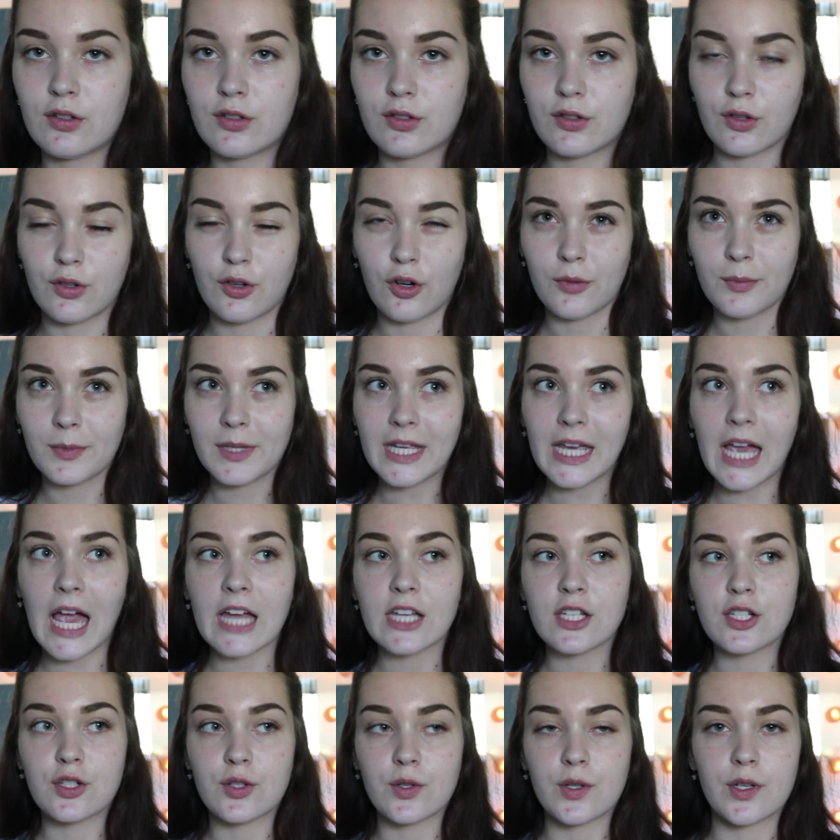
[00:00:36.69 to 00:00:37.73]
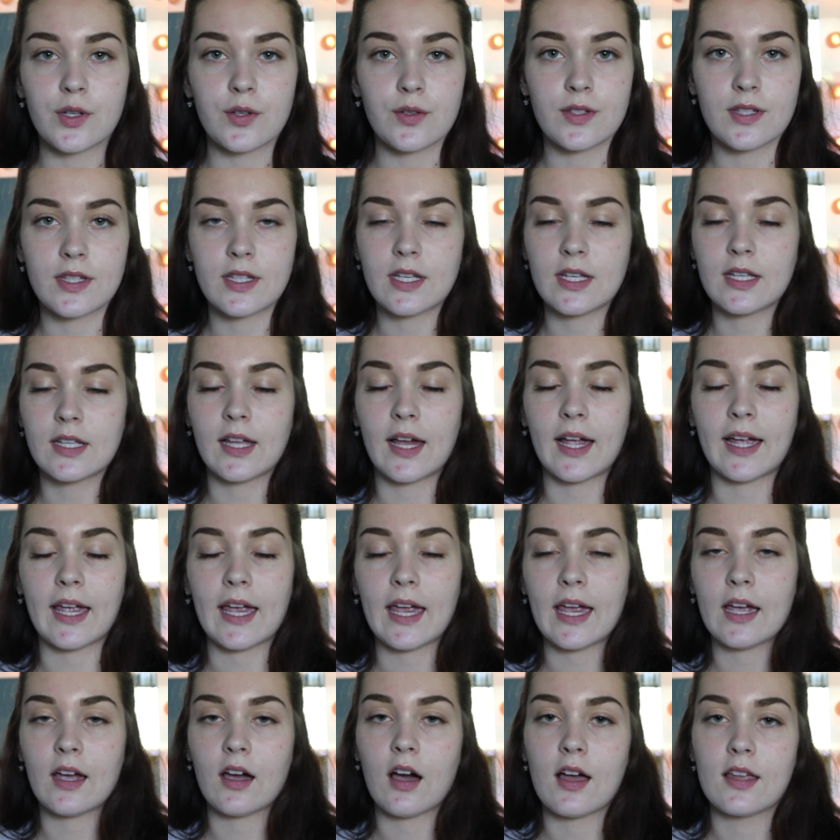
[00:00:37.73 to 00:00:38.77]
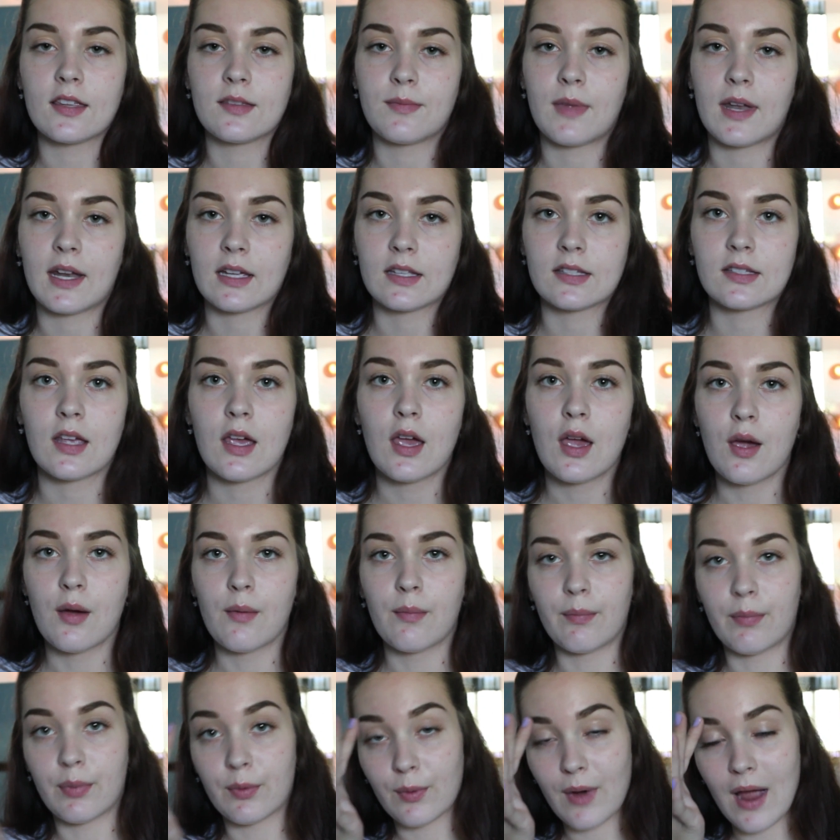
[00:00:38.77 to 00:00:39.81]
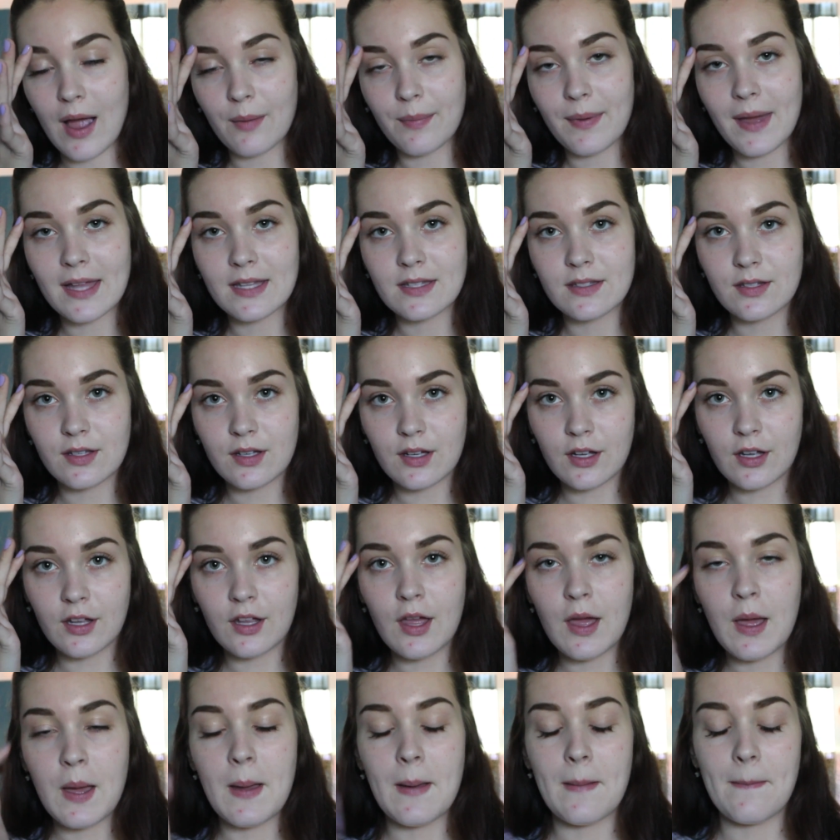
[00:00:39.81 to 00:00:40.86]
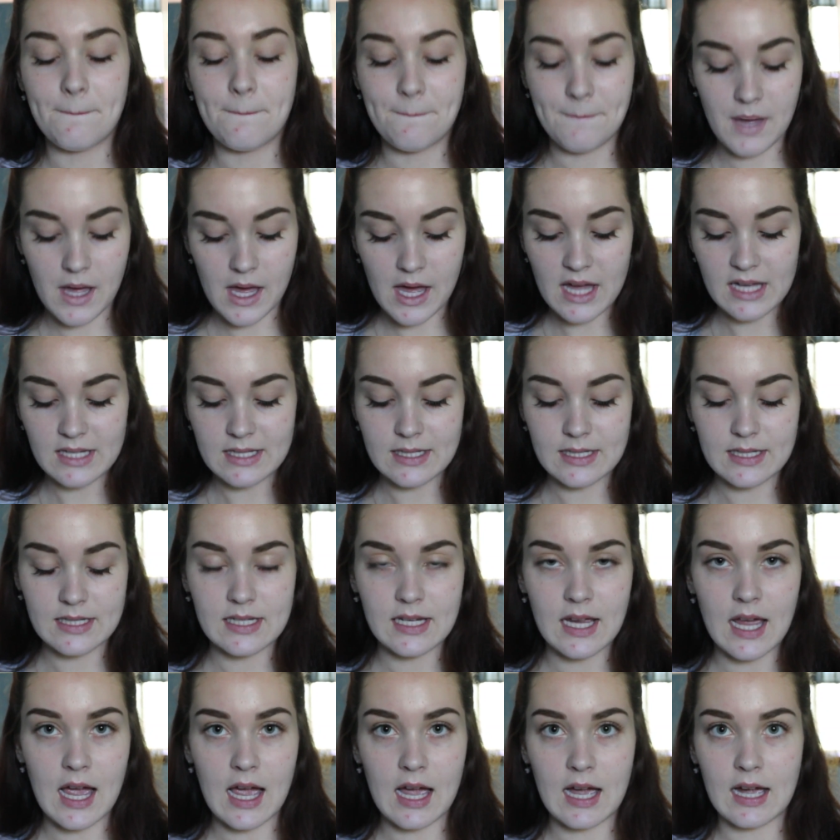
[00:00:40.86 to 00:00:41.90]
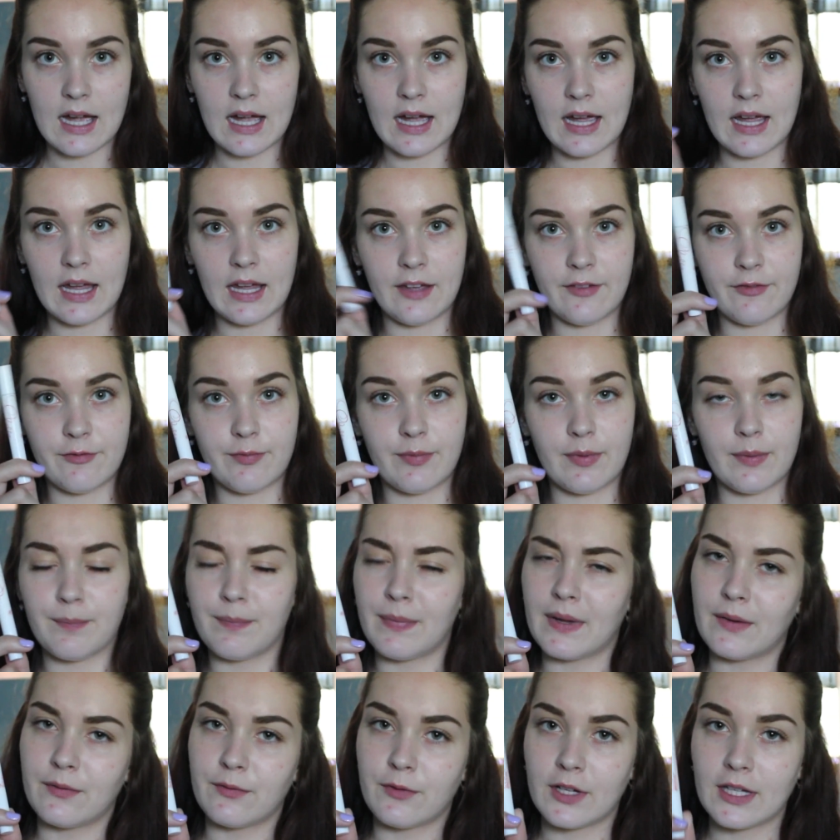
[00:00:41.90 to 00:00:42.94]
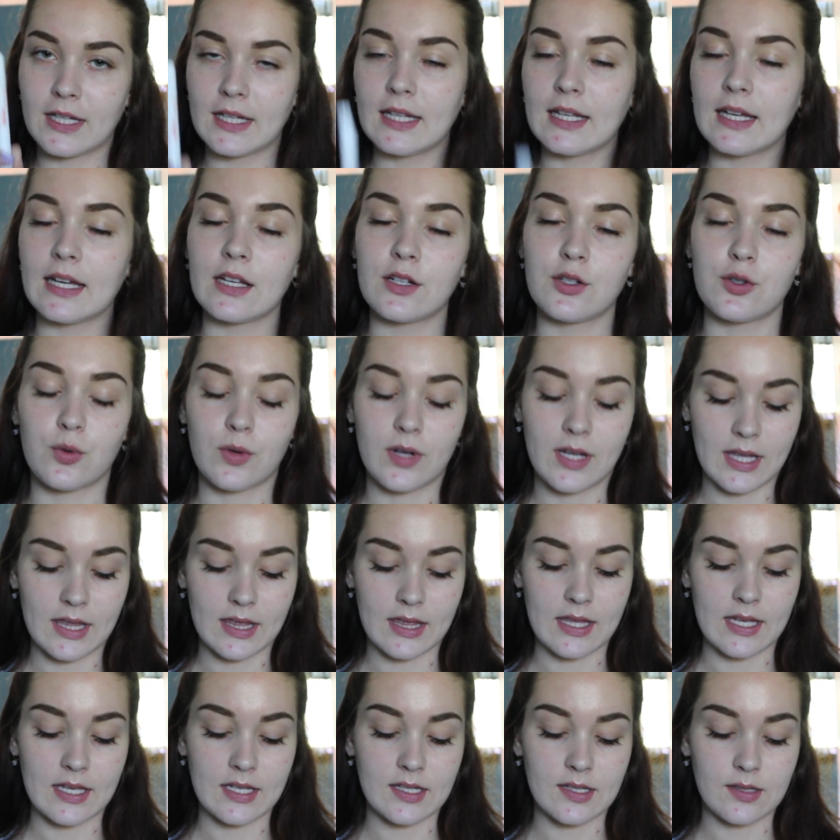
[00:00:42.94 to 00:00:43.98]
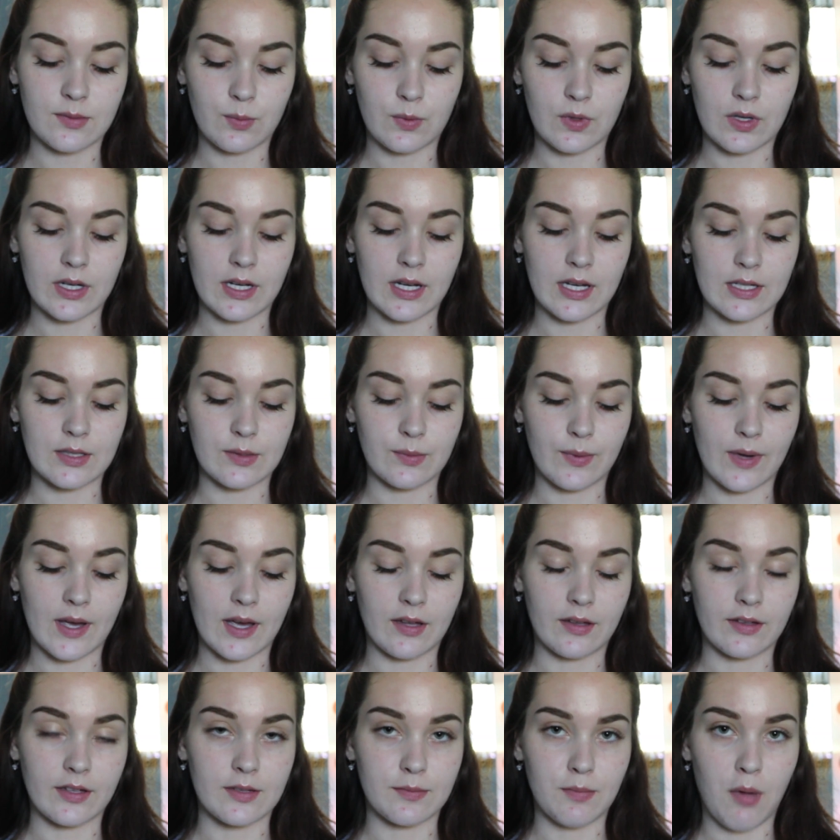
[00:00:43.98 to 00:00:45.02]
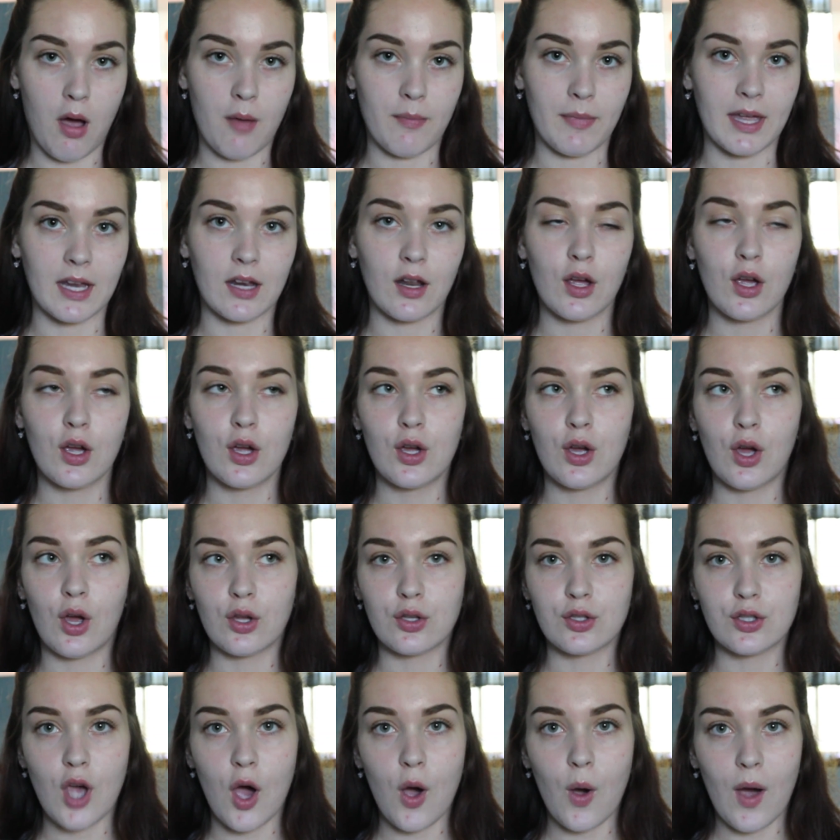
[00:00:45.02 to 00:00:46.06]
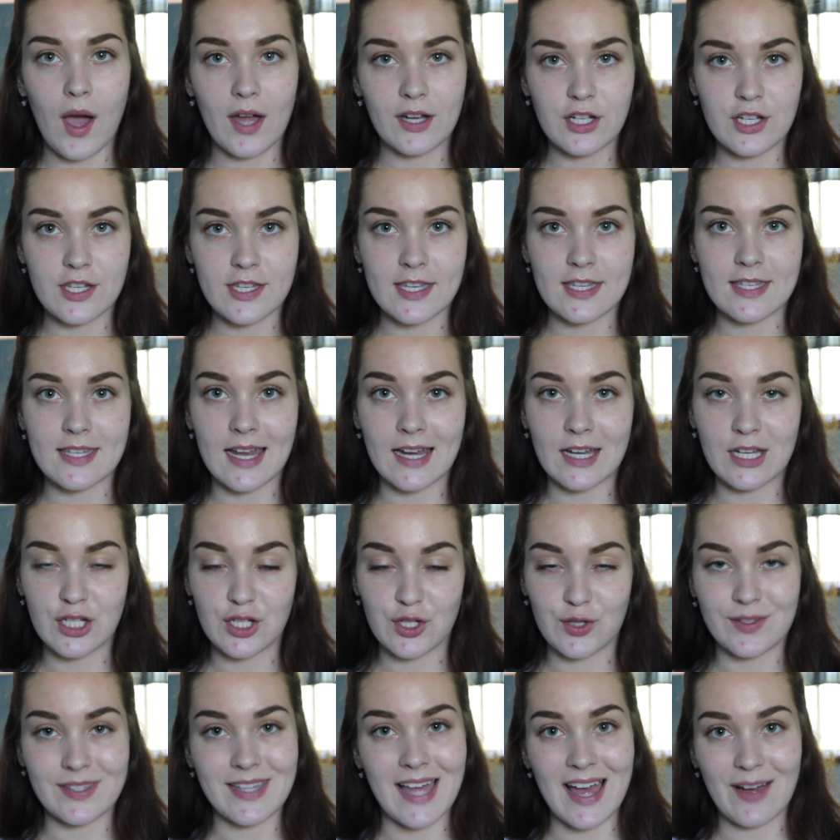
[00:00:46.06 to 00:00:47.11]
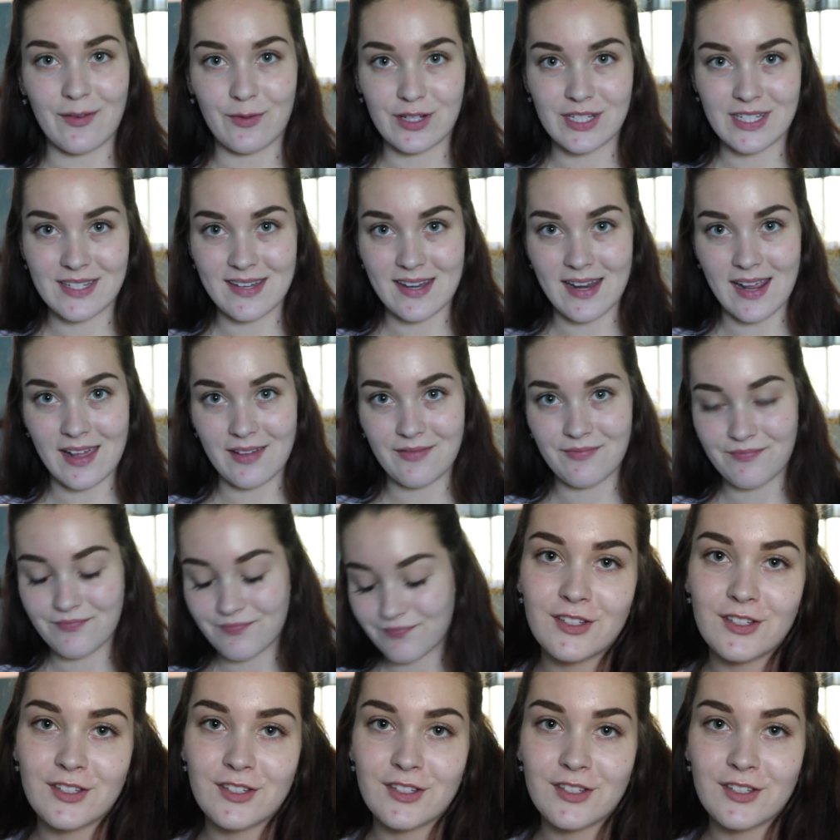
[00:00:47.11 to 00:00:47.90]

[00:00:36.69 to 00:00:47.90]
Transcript: So normally I do use the It Cosmetics brow pencil, but I've been really enjoying this one as well, this pomade, so I just decided to use that one today.